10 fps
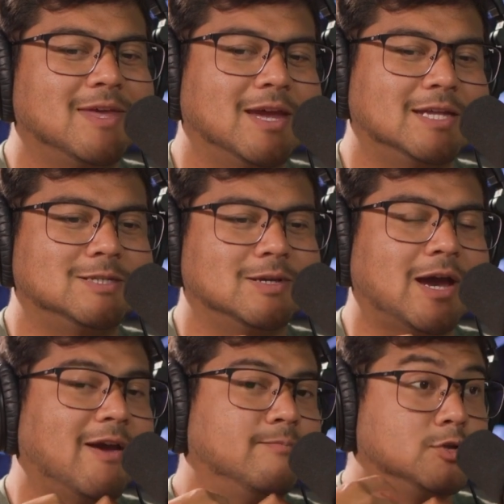they get to,
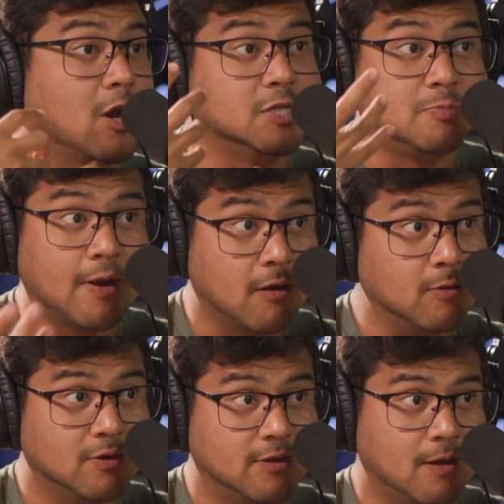I'm
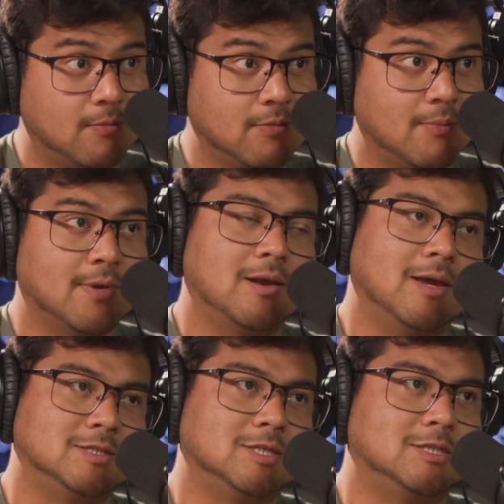transparent with them. I'm not
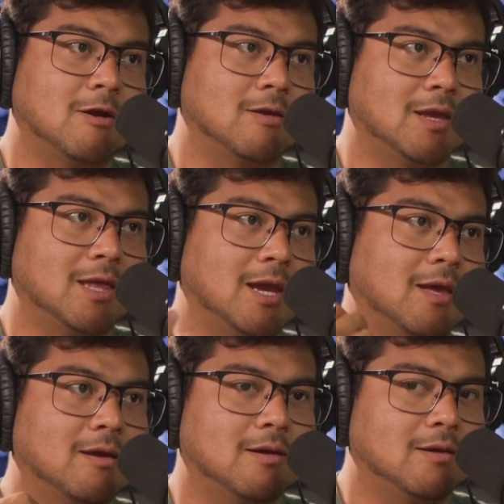necessarily
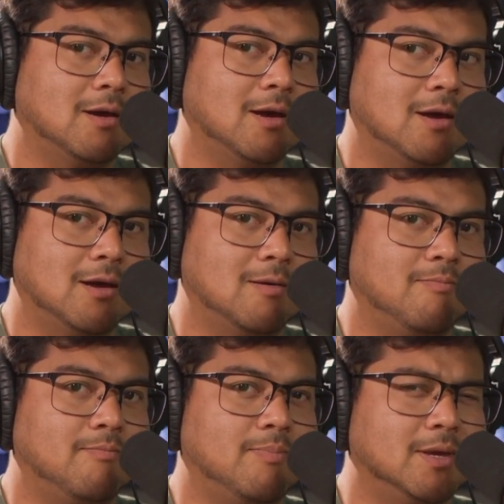like,
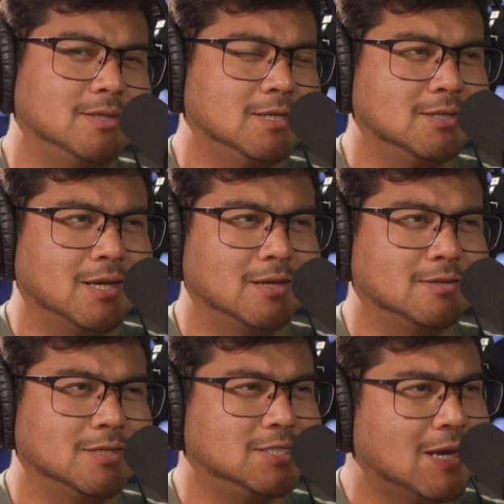being
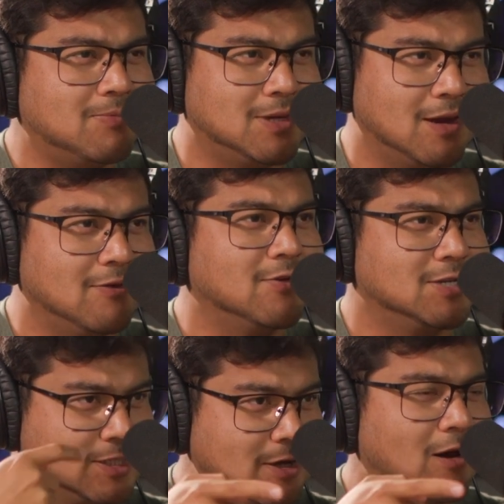deceptive and
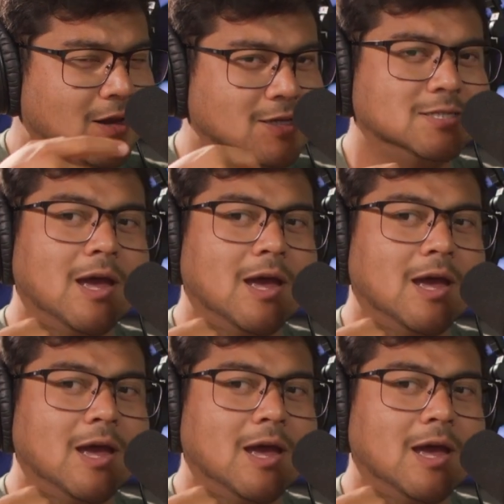dishonest.